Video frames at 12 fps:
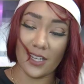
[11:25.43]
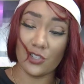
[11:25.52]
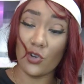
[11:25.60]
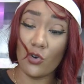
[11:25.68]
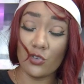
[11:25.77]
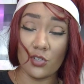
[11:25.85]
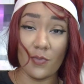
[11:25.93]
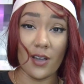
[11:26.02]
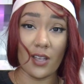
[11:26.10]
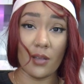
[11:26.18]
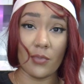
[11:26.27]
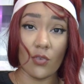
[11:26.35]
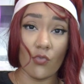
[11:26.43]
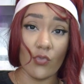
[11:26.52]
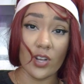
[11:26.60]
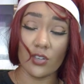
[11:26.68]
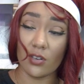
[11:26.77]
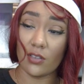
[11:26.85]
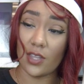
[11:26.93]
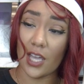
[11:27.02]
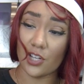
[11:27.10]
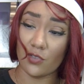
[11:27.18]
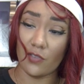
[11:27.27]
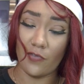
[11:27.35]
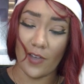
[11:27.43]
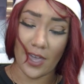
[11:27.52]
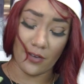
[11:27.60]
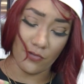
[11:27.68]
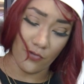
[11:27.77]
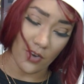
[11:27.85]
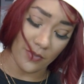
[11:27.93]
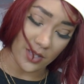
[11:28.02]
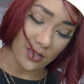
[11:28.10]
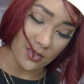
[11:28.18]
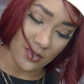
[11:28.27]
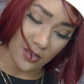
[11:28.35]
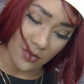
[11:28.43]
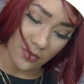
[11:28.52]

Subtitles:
I told you about, and I'm gonna render the actual fat from it. So